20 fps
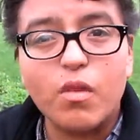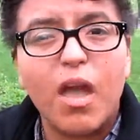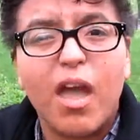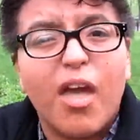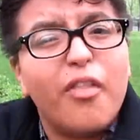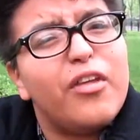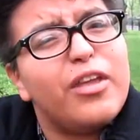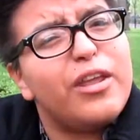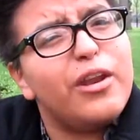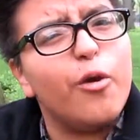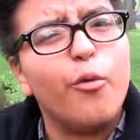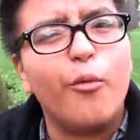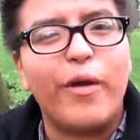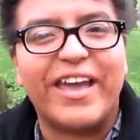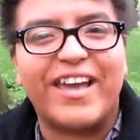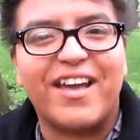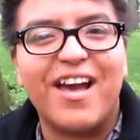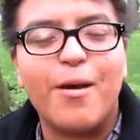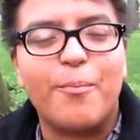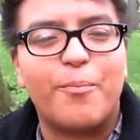you don't
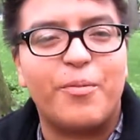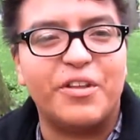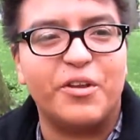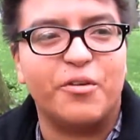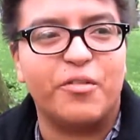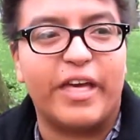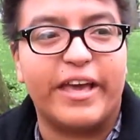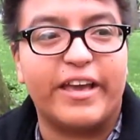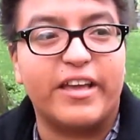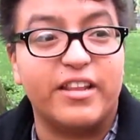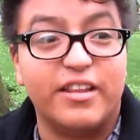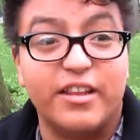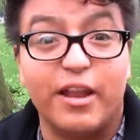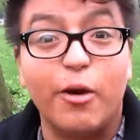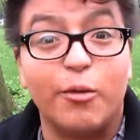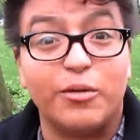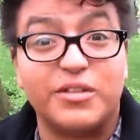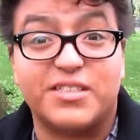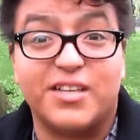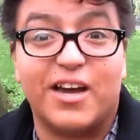wake up and you're like,
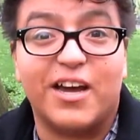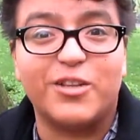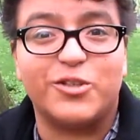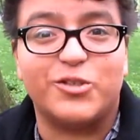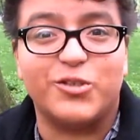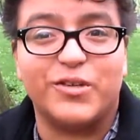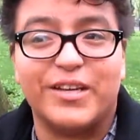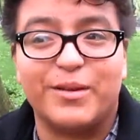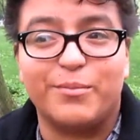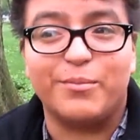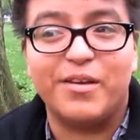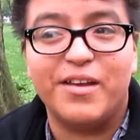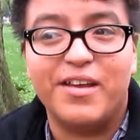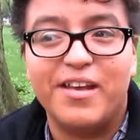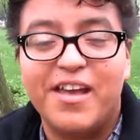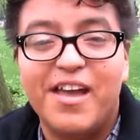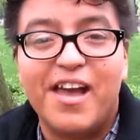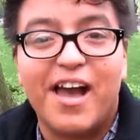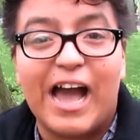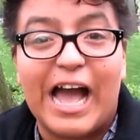no, it's not a dream.
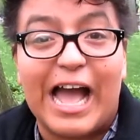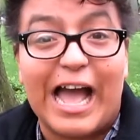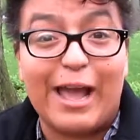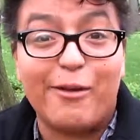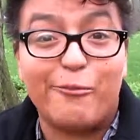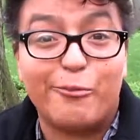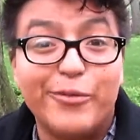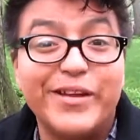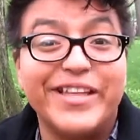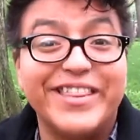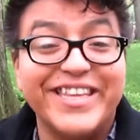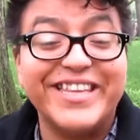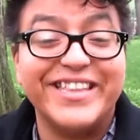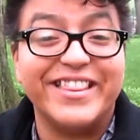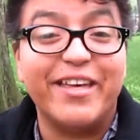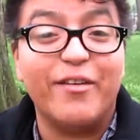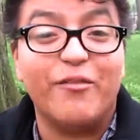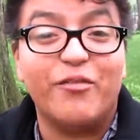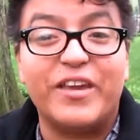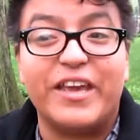I really
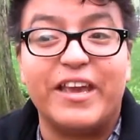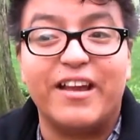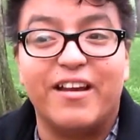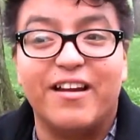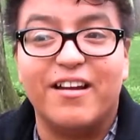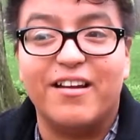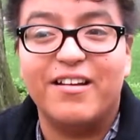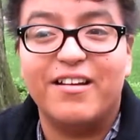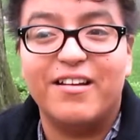live here.